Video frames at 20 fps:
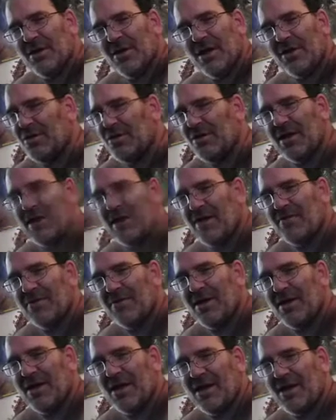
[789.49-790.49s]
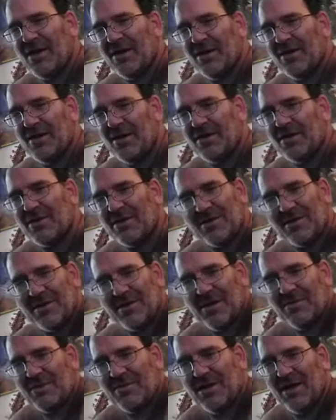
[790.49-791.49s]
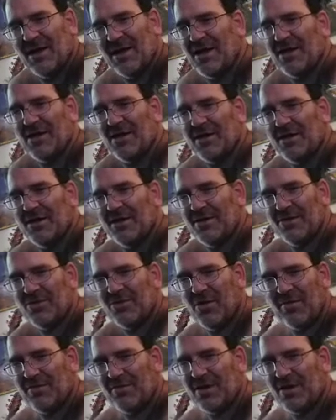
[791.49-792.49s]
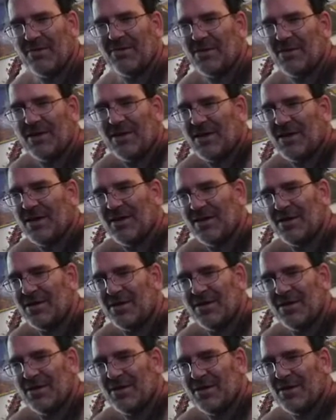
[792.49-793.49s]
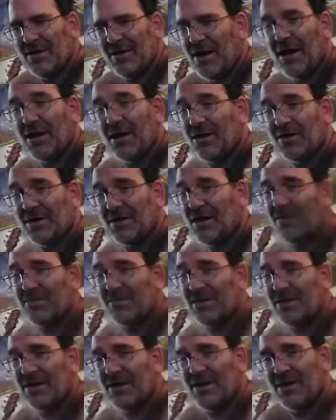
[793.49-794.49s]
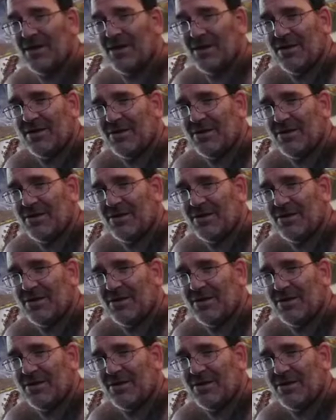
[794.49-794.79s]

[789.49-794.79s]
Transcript: I do that every day, like 6 times a day, 12 times a day, 100 times a day.